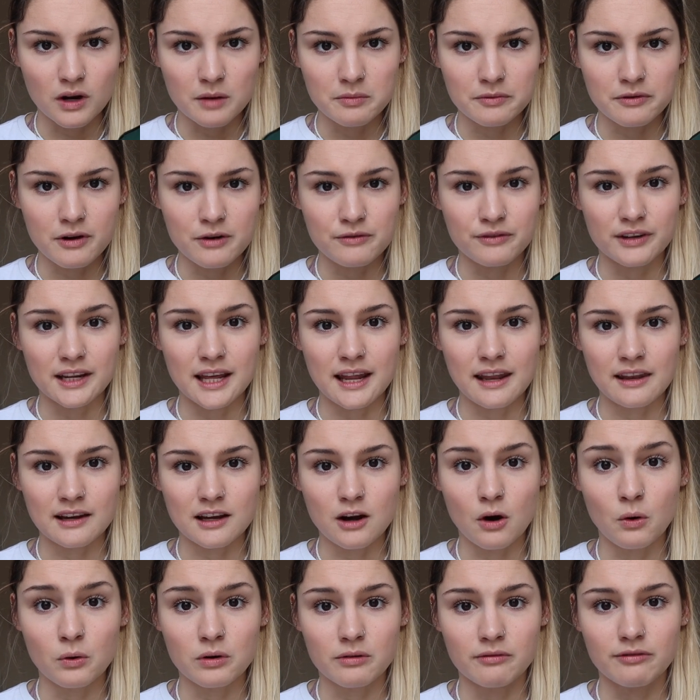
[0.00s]
ibuprofen
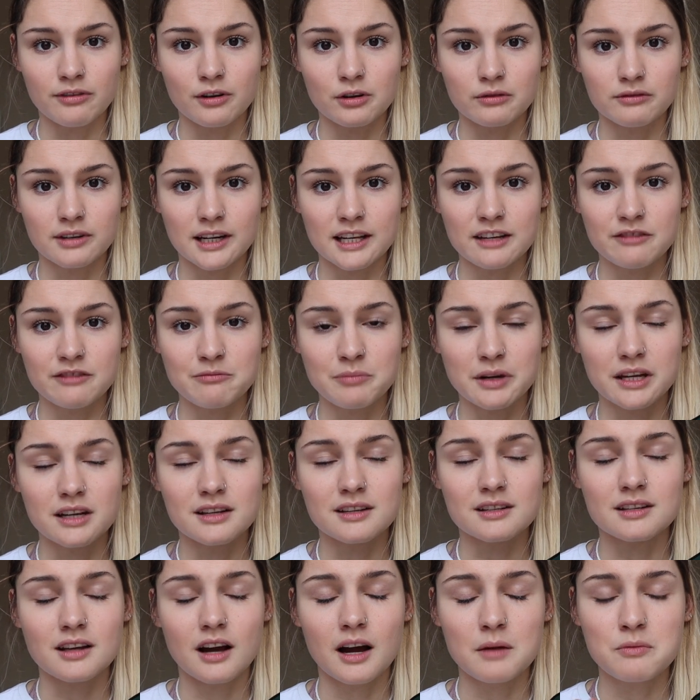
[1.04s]
and cold and flu relief,
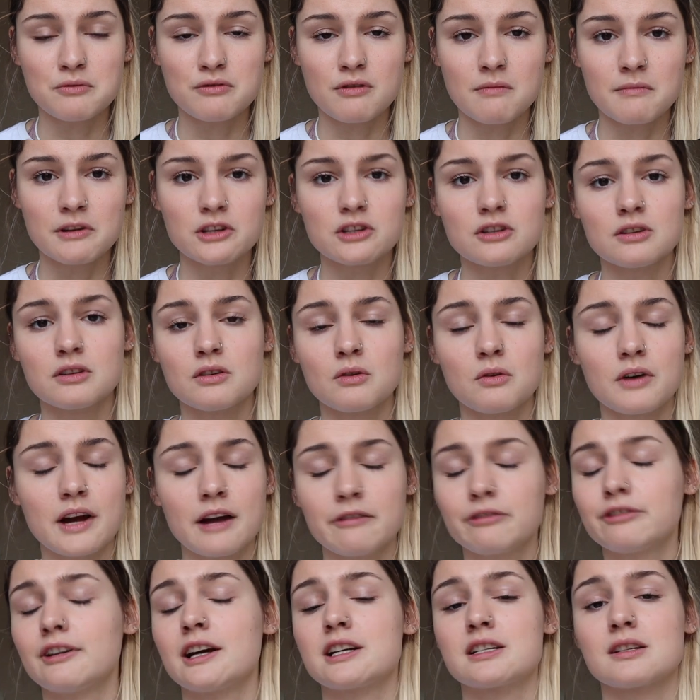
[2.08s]
because I promise you, you'll
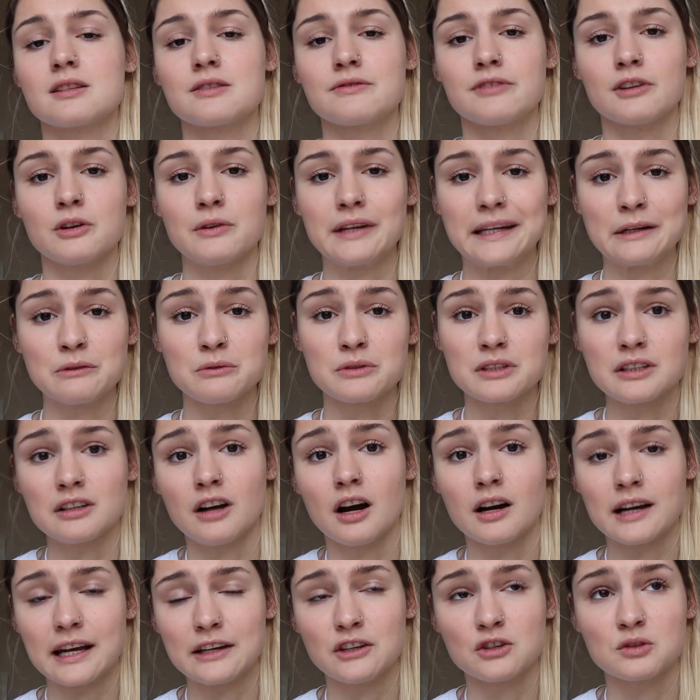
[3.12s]
get fresh as flu and it will
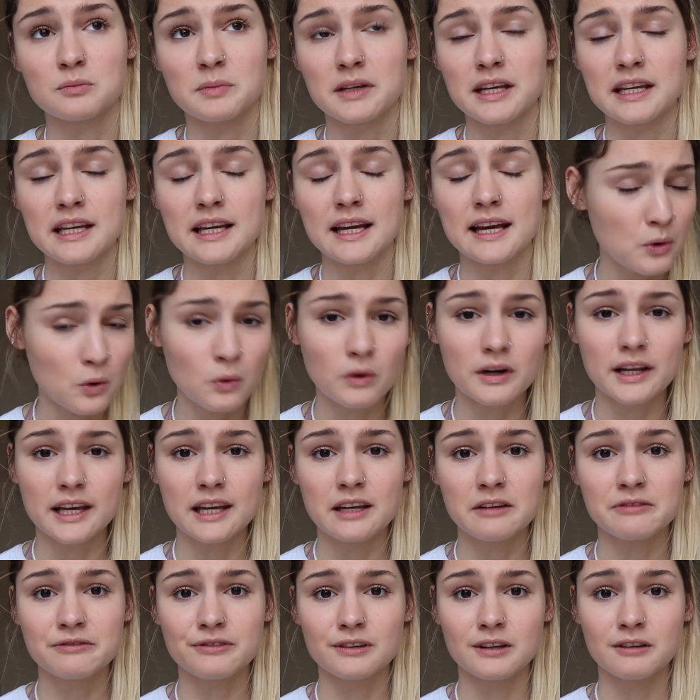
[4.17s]
suck and you'll be
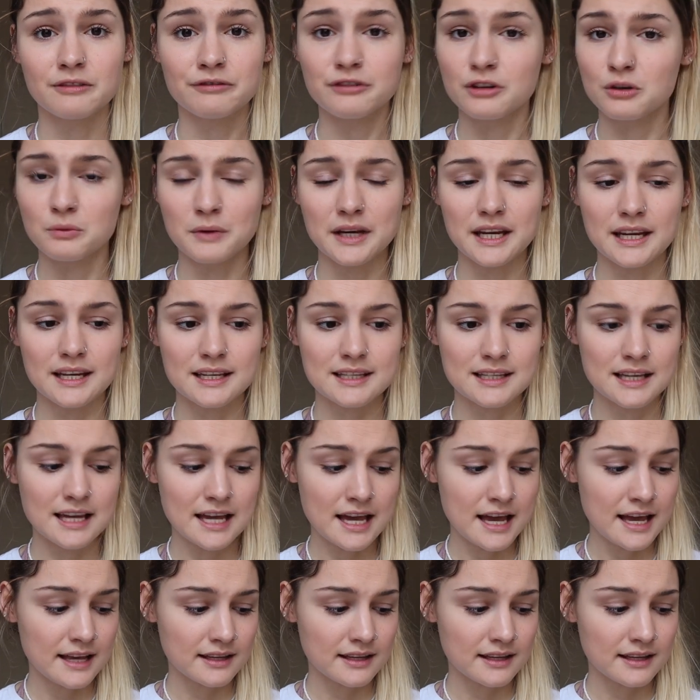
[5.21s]
poorly for a few weeks.